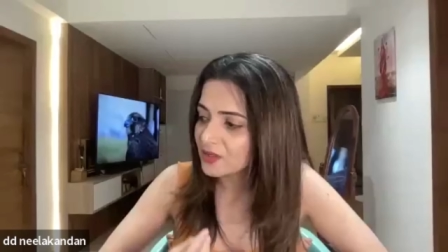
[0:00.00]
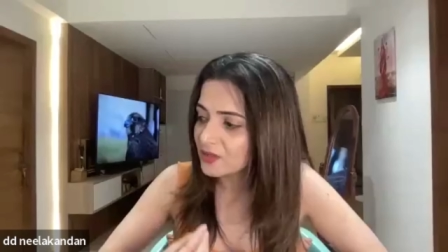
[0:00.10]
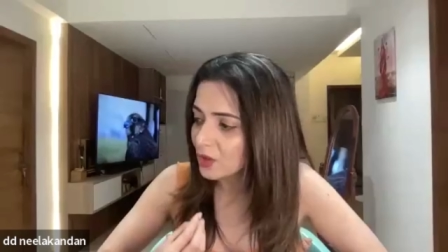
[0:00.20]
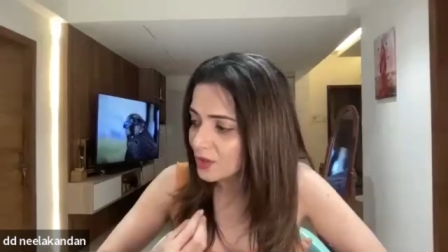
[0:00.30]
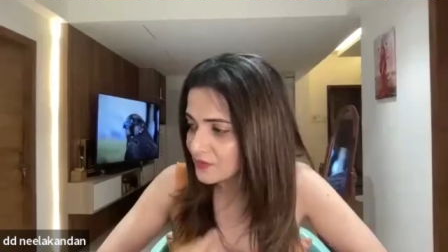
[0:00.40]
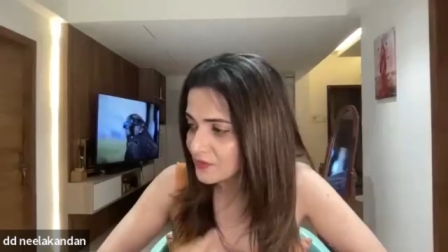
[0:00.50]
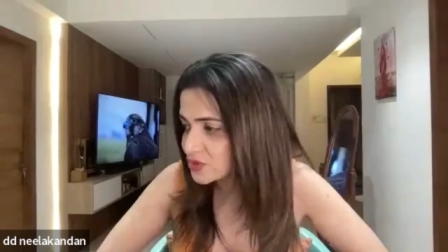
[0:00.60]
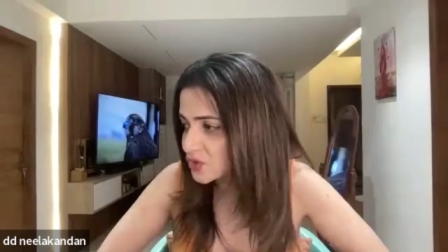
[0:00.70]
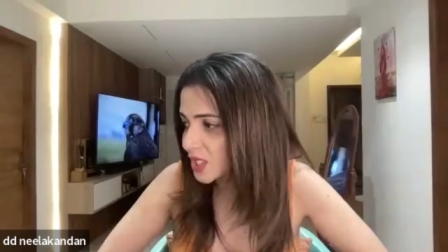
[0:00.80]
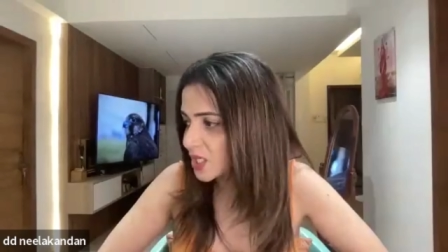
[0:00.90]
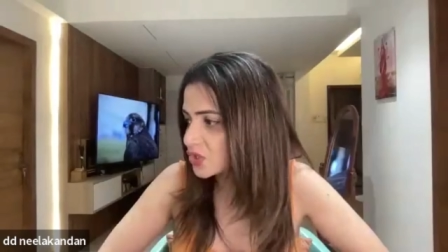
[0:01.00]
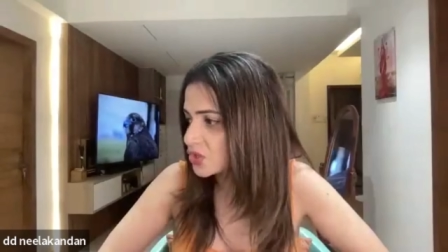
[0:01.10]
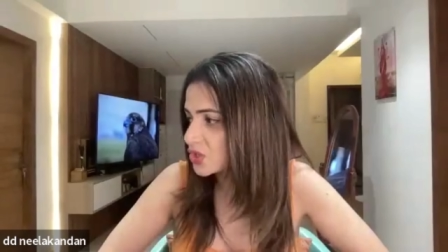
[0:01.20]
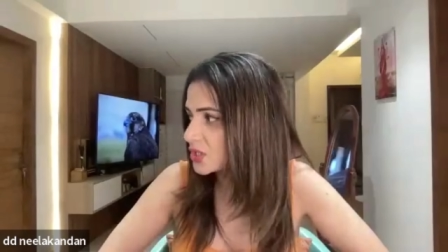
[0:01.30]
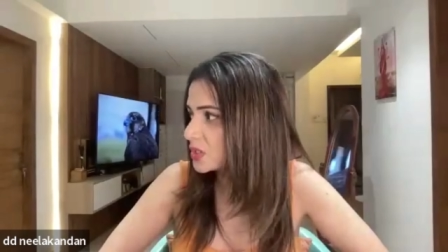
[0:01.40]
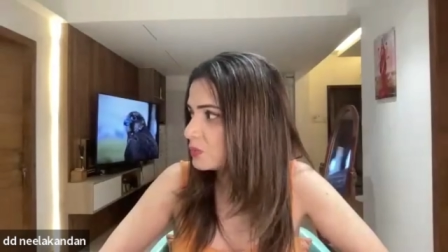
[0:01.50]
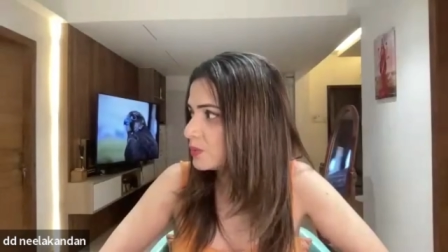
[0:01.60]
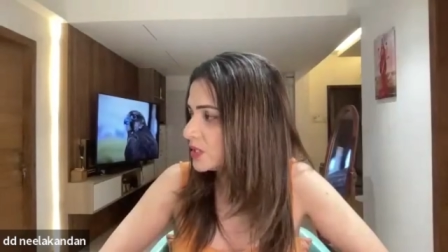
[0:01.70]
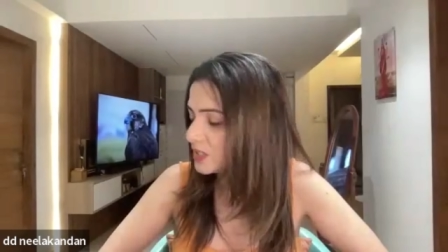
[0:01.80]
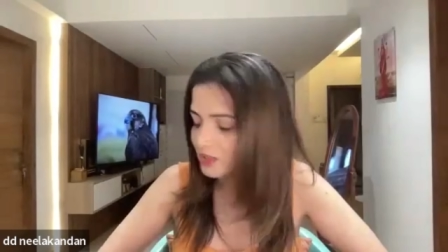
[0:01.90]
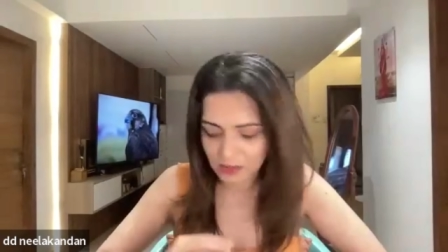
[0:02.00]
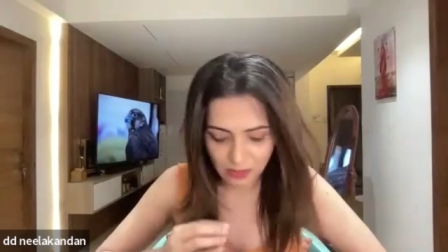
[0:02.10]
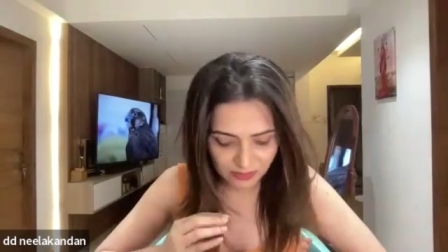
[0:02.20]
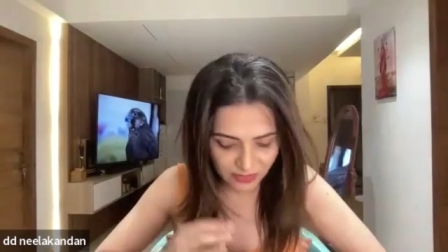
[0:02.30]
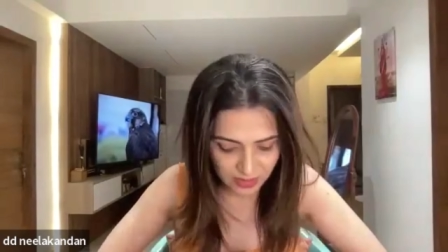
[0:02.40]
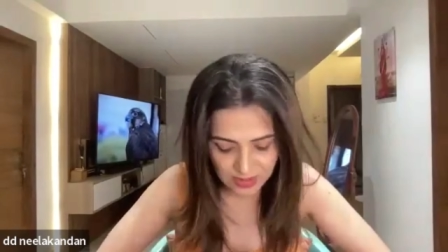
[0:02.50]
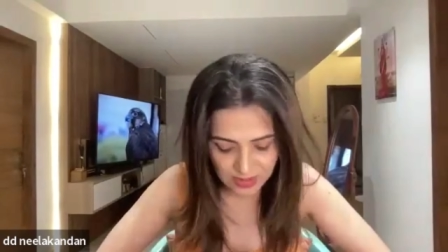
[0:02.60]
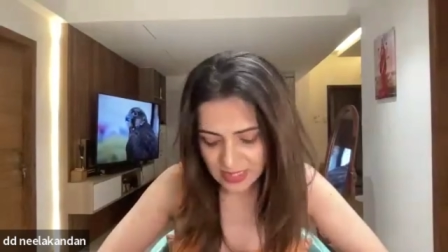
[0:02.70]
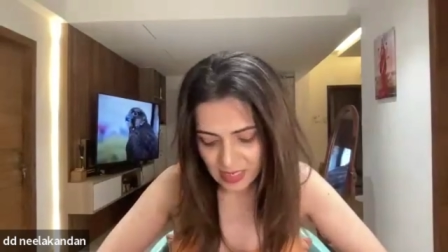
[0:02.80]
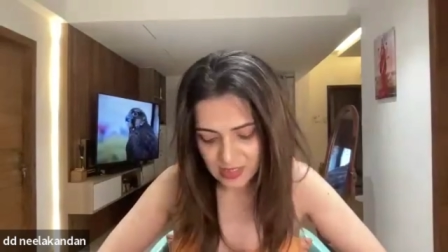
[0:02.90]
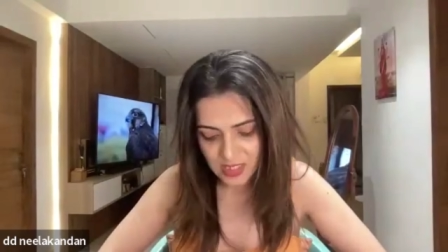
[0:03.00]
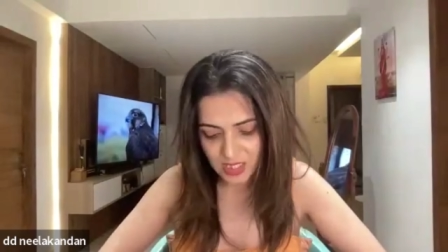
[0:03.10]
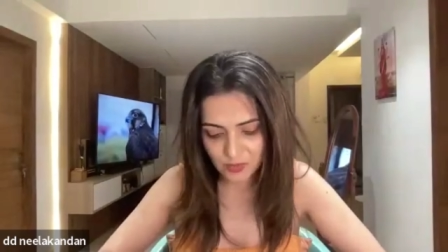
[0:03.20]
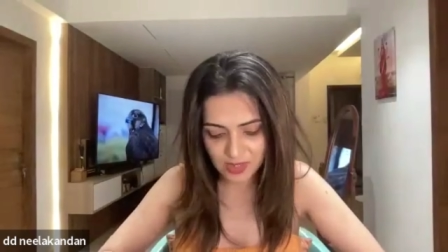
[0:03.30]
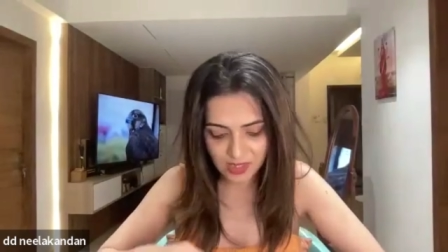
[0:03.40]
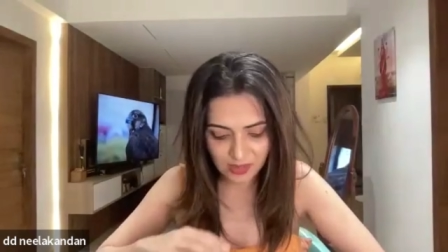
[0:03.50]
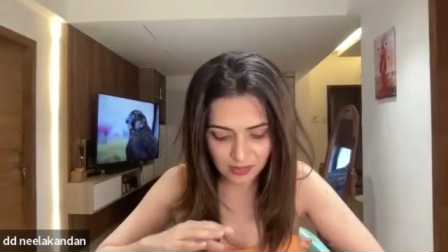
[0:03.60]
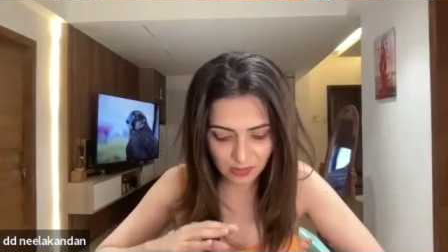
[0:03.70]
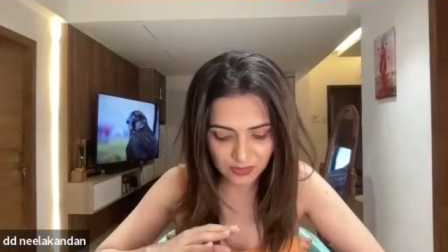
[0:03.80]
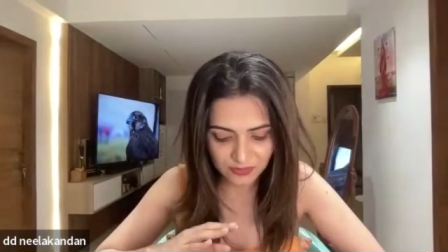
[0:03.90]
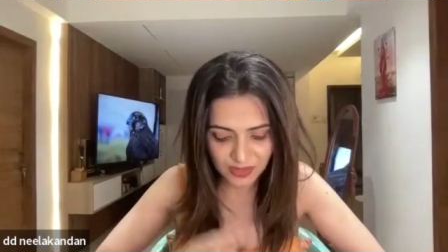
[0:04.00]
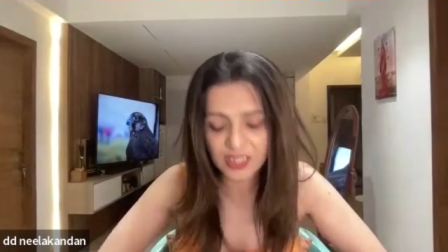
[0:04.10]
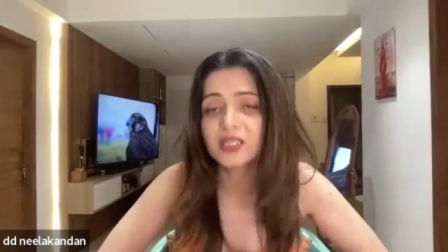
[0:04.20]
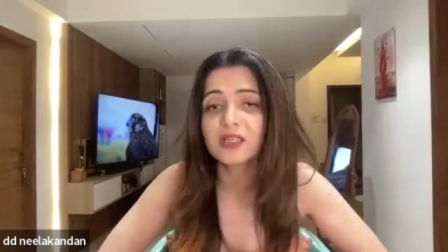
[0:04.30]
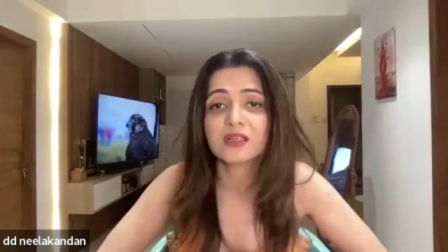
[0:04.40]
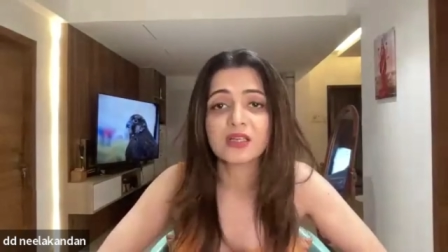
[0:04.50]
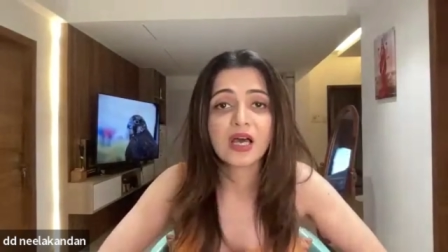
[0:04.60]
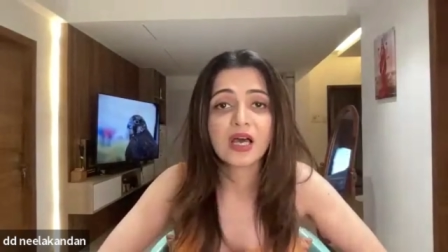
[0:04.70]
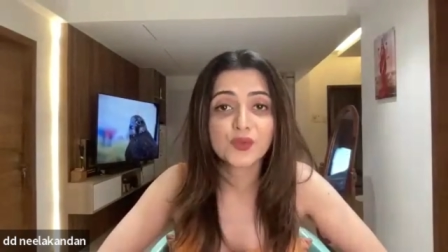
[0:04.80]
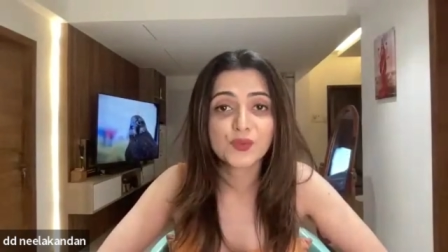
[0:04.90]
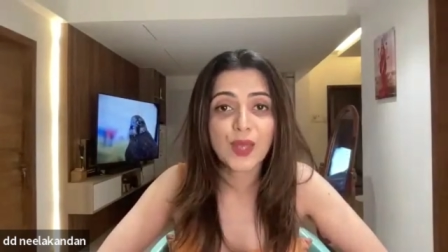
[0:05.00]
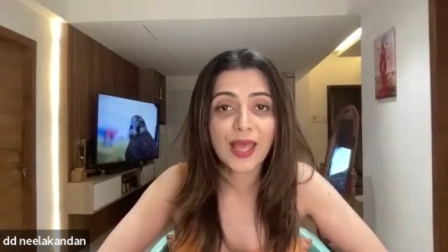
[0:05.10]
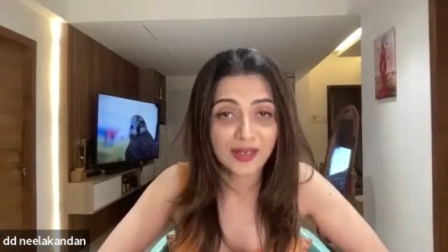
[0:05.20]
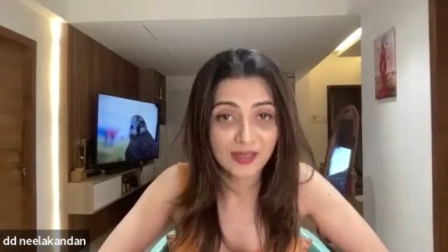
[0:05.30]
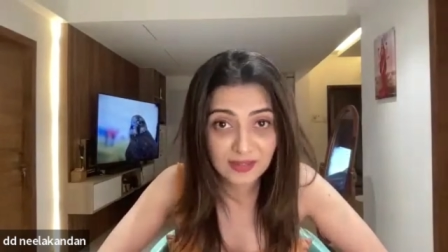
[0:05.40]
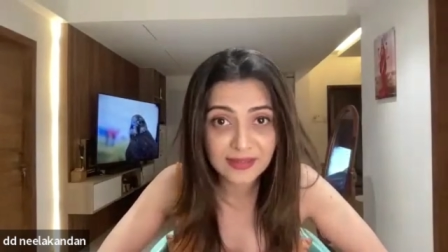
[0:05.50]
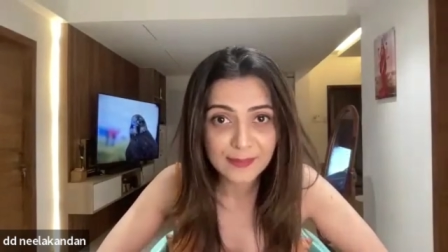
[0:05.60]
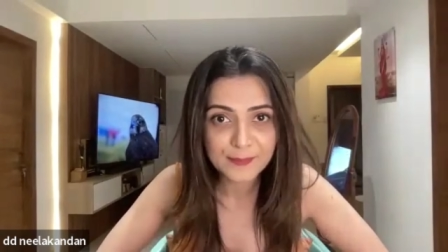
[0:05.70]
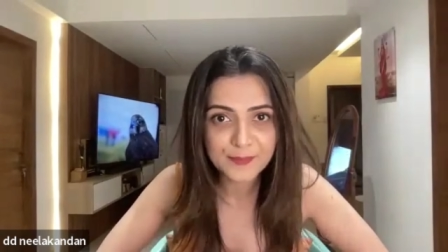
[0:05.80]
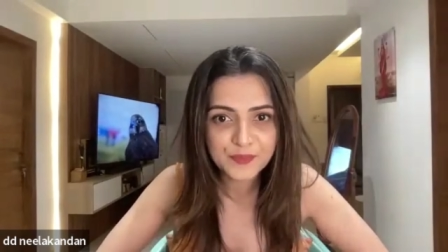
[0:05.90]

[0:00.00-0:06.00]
need a lot of education. We need a lot of understanding. We need a lot of reading on how to handle them.